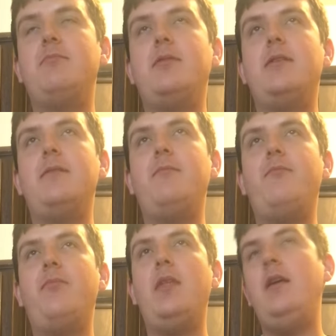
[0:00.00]
But
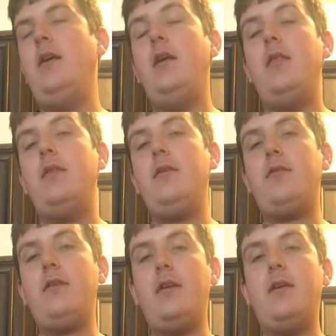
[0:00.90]

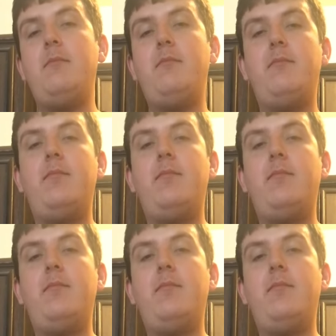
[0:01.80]
this time,